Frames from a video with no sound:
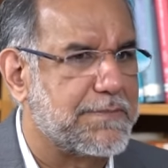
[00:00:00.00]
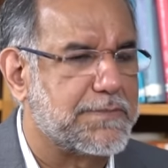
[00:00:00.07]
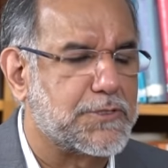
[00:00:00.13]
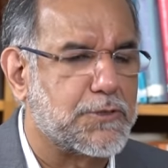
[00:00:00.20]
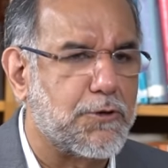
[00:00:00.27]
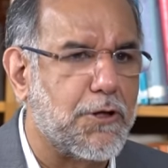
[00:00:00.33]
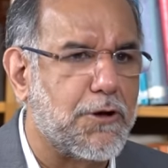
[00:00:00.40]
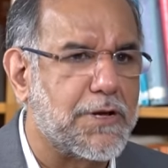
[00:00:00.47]

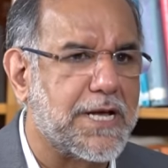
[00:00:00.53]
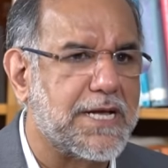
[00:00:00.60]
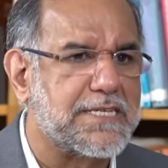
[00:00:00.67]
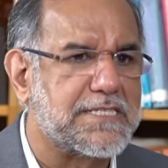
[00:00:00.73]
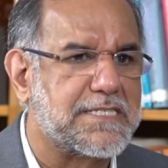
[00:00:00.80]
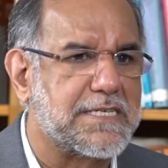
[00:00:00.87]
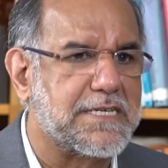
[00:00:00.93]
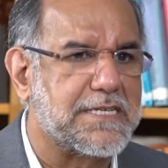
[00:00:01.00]
So long
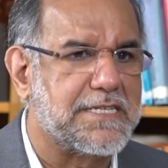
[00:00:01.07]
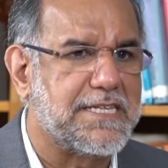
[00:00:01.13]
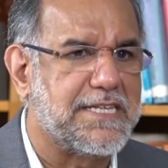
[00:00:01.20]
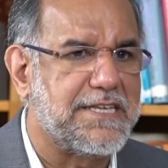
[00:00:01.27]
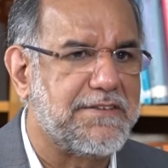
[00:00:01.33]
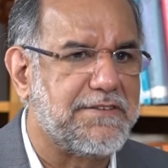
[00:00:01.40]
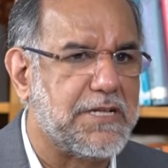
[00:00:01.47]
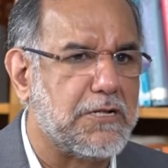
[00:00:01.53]
as
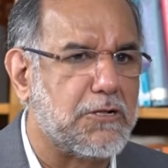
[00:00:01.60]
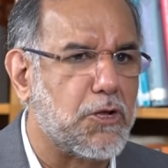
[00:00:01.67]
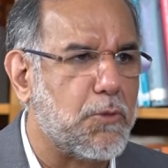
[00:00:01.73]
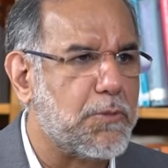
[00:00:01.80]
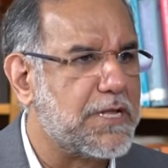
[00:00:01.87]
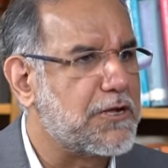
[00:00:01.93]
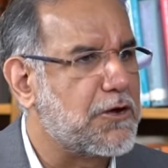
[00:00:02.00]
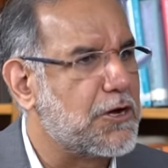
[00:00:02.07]
the
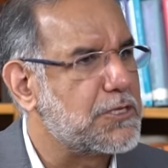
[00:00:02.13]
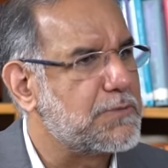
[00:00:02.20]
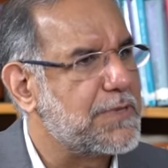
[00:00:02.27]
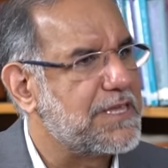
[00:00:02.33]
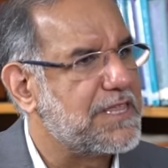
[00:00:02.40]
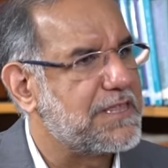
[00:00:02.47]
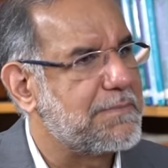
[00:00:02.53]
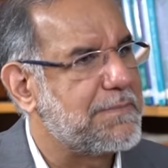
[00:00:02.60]
global
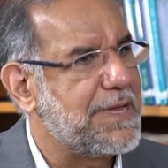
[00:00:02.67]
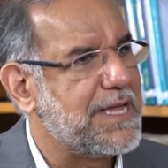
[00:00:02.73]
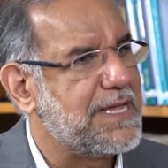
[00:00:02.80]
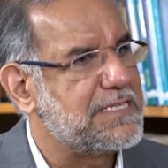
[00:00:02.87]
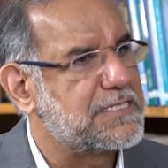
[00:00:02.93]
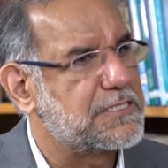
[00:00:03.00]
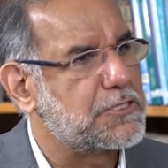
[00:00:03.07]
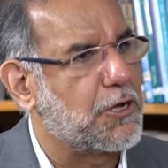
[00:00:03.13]
economy
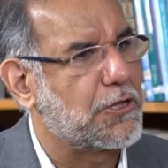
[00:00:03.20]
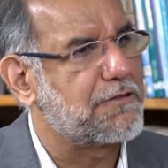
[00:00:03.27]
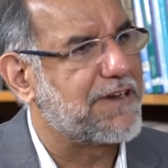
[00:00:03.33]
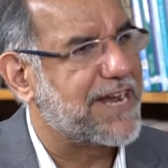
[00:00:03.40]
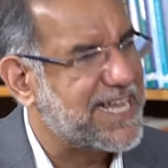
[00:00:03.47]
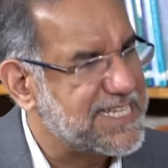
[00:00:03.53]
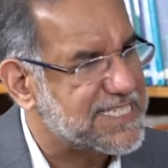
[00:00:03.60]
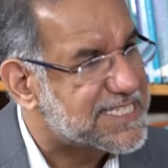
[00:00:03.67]
remains
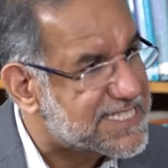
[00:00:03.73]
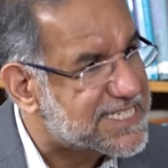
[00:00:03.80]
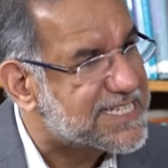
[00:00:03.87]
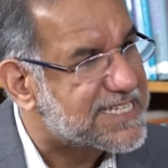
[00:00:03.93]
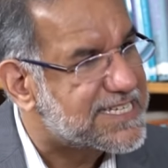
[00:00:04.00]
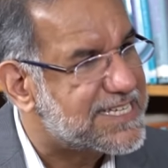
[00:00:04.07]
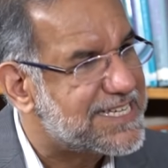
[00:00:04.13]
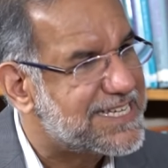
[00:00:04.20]
dollarized,
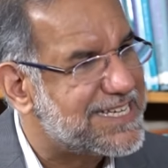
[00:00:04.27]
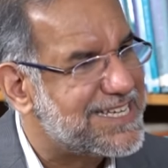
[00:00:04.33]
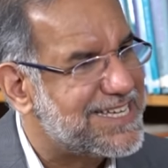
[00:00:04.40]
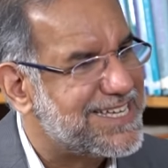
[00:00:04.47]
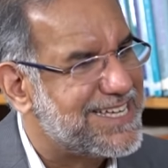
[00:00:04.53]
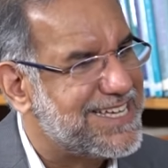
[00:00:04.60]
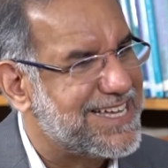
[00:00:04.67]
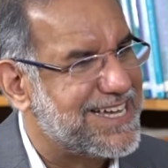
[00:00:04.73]

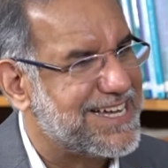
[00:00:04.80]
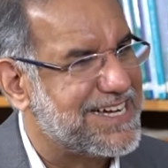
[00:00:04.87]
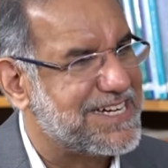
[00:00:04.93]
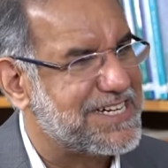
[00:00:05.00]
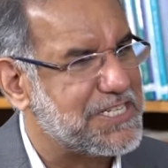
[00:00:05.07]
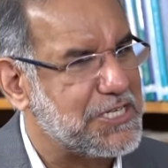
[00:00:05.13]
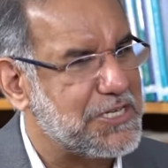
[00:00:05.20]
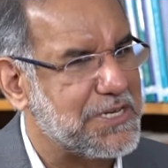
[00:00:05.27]

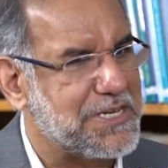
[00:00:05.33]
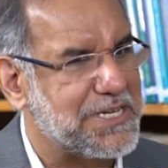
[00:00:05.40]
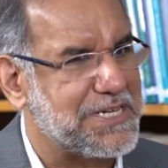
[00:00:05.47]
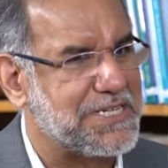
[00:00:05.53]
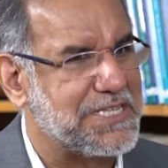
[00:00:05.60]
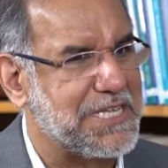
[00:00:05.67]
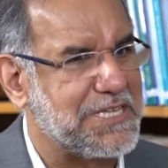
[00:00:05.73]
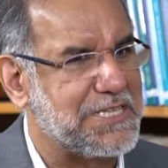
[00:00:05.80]

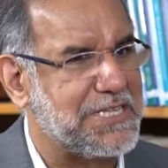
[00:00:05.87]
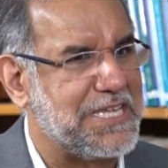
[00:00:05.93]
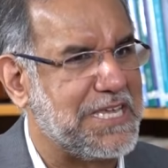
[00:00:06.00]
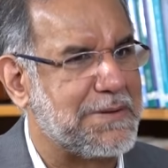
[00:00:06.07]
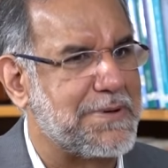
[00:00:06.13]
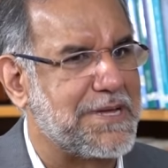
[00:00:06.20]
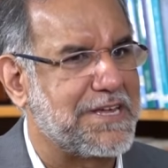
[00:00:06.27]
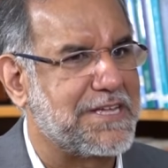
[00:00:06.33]
the
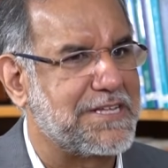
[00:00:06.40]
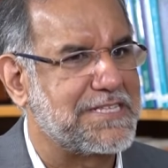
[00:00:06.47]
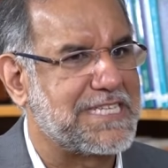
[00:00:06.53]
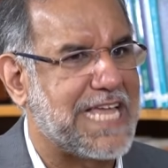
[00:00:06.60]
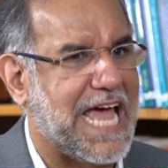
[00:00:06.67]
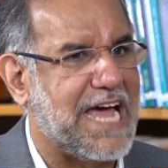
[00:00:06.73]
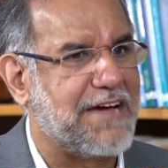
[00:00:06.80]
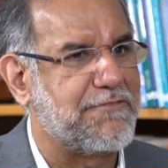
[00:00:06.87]
Americans
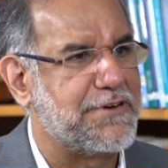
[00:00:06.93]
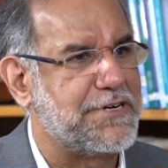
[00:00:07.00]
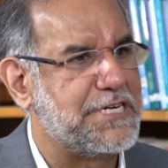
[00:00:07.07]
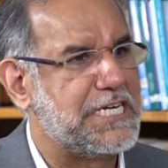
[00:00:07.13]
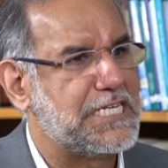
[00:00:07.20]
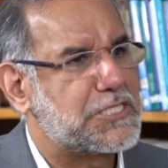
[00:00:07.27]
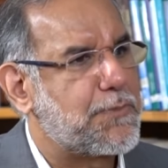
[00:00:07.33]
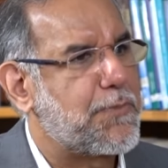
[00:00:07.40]
have a
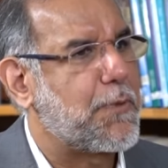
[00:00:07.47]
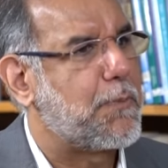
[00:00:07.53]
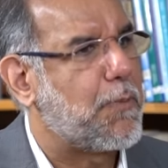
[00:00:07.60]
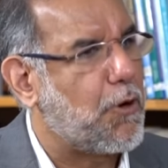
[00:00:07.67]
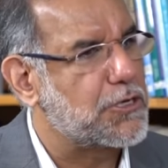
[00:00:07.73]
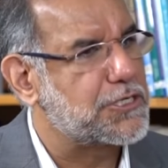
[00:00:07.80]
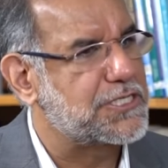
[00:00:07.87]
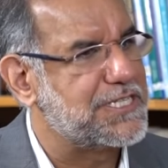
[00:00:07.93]

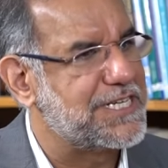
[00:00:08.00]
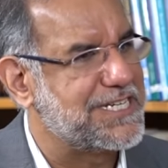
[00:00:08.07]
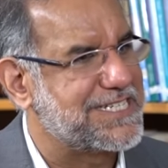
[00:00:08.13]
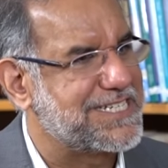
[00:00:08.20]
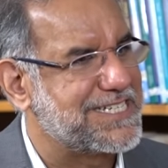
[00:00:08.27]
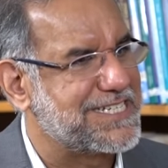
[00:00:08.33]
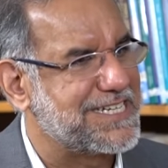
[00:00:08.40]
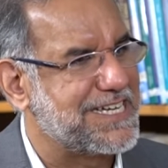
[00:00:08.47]

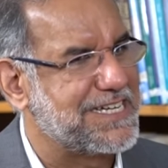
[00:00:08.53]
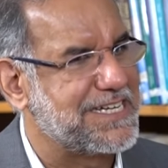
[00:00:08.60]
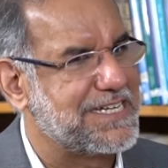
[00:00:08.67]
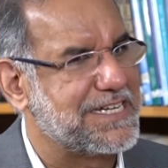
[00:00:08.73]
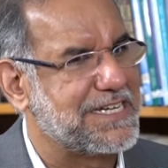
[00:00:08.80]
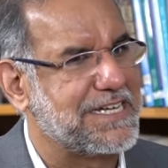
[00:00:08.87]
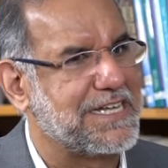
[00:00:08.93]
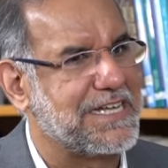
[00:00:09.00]
disproportionate
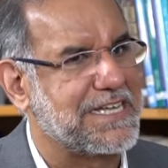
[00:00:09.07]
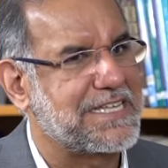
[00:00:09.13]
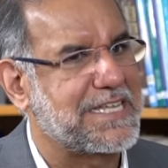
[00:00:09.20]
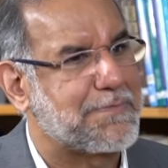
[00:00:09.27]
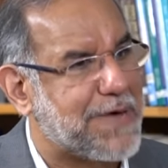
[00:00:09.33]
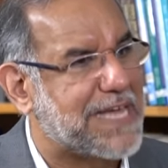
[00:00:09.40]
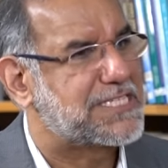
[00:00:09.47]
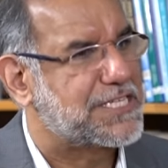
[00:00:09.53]

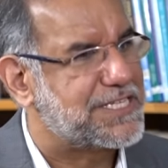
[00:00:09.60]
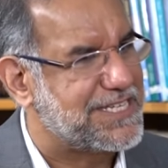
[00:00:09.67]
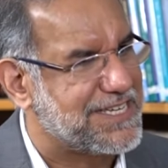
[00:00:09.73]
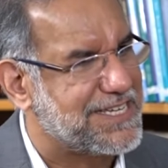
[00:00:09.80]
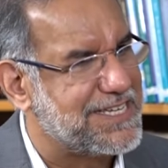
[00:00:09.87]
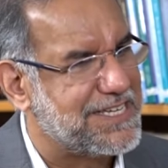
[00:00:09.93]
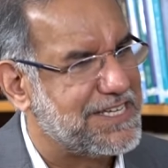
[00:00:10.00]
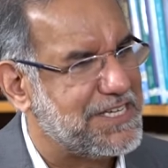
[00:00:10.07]
capacity
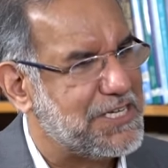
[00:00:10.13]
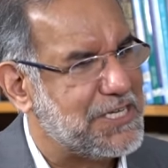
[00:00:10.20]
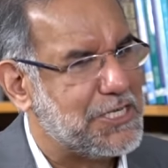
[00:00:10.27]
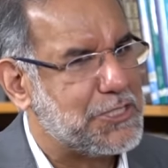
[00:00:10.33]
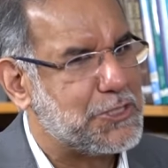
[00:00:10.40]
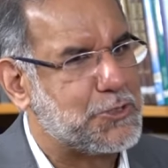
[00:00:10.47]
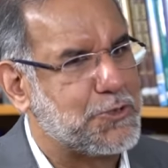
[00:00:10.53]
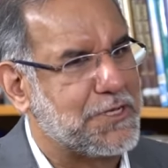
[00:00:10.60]

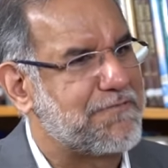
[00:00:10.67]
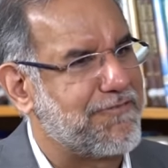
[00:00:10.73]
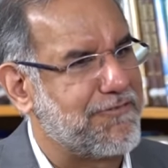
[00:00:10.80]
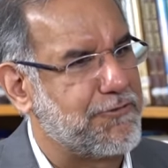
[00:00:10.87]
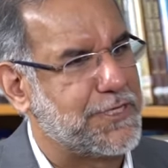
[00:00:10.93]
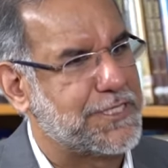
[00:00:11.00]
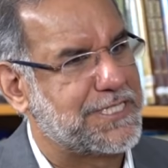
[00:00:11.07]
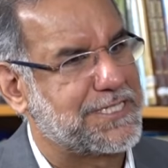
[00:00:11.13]
to
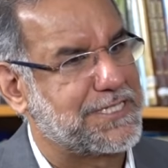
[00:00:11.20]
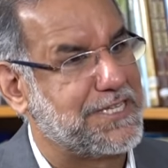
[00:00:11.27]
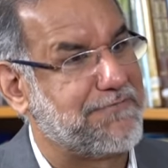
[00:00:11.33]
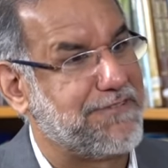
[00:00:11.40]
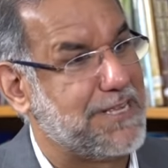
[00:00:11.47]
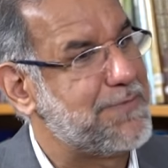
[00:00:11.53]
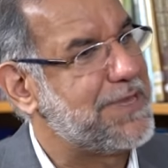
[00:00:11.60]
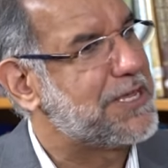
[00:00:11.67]
influence the
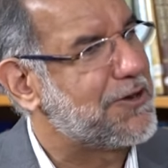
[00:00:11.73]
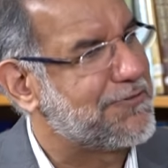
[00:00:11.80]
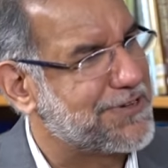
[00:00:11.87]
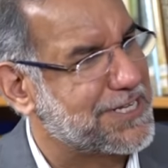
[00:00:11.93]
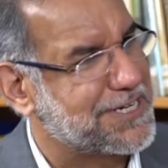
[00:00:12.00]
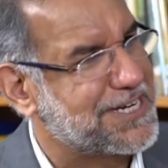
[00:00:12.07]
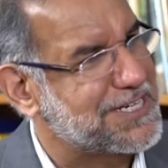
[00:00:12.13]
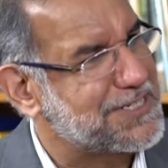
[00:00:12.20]
well-being of
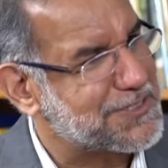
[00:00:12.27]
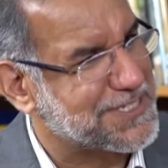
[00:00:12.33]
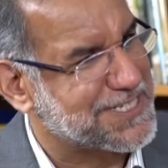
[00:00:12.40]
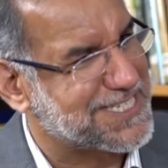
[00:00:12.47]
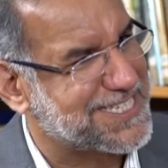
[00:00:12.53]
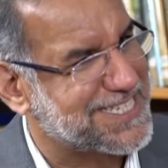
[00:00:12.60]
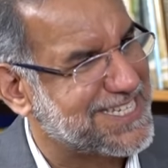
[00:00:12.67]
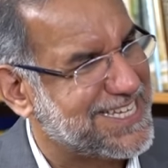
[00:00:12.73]
other
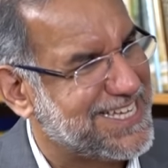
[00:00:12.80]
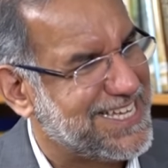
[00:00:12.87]
countries.